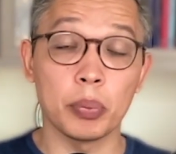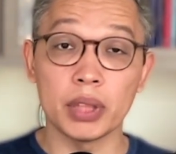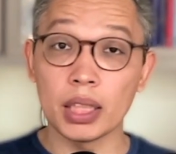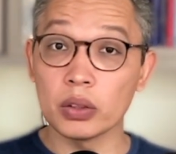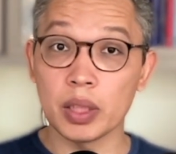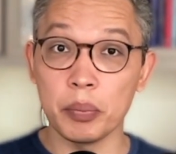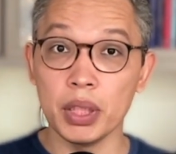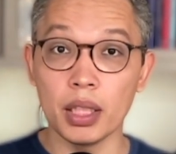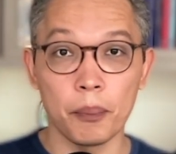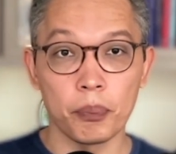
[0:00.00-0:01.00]

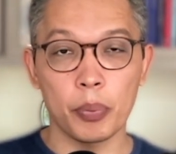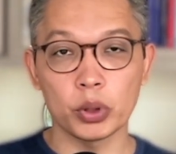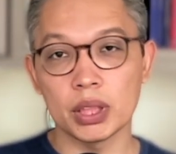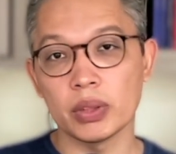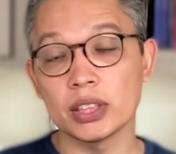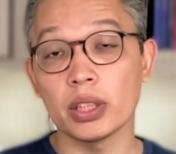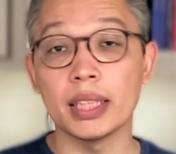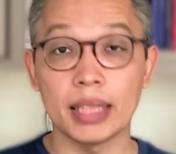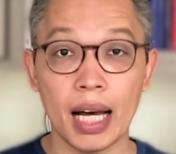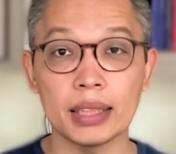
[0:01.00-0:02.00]
activities, it's time to
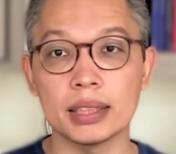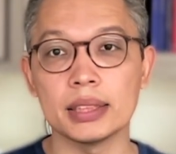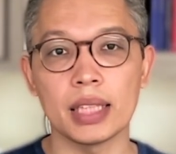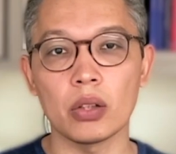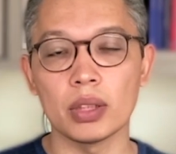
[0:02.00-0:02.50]
investigate.